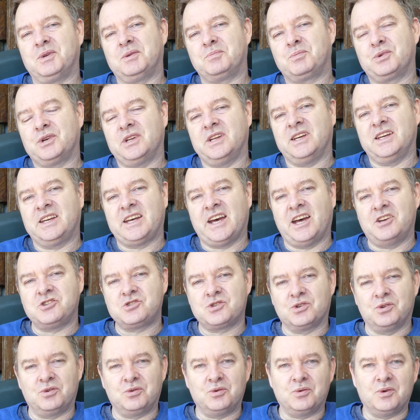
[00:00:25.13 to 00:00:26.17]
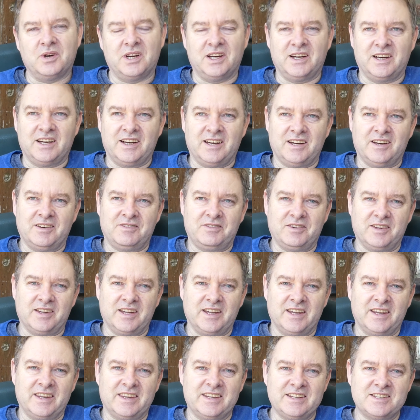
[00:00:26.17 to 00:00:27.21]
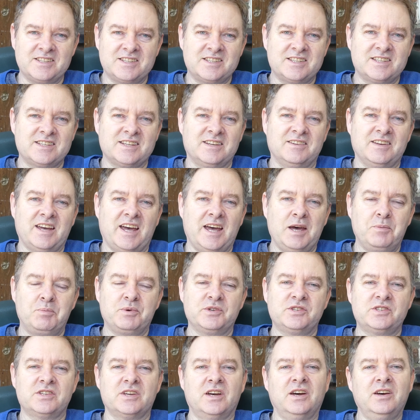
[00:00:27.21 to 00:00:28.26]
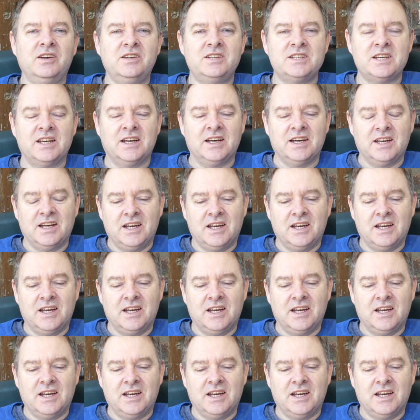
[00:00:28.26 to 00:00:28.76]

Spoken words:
it pretty casual for this episode.